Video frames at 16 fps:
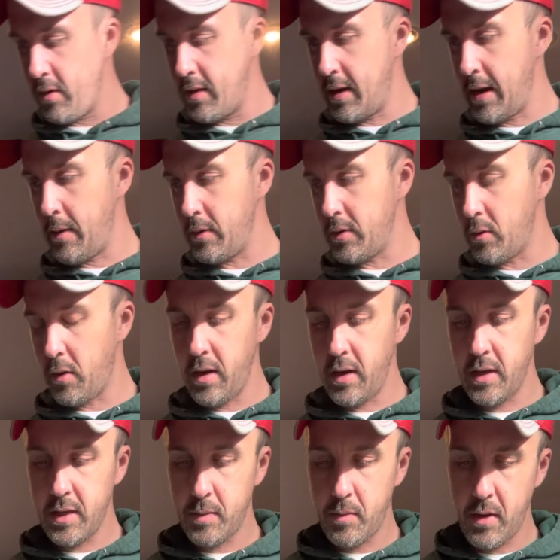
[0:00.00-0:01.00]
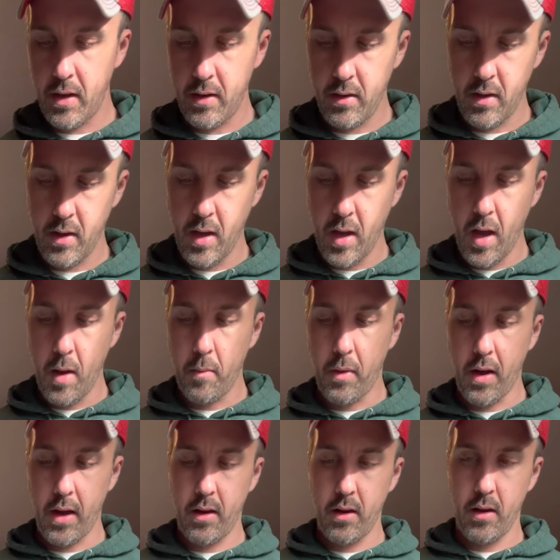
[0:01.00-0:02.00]
than I was wanting to spend,
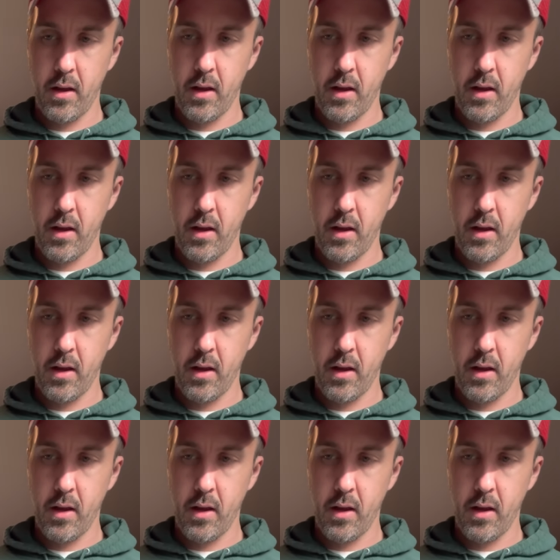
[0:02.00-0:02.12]
but